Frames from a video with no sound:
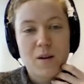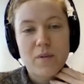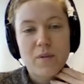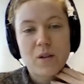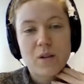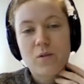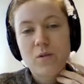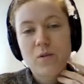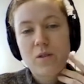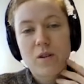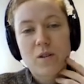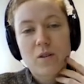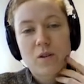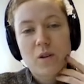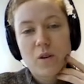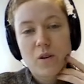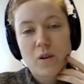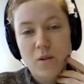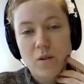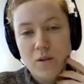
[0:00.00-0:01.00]
but who don't
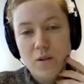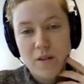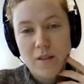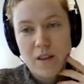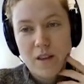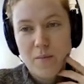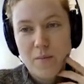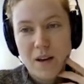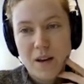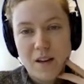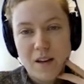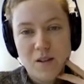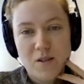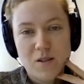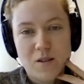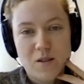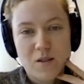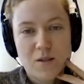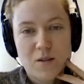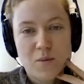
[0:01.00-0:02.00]
cure their
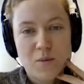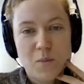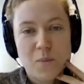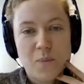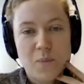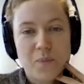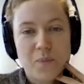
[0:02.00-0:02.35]
patients.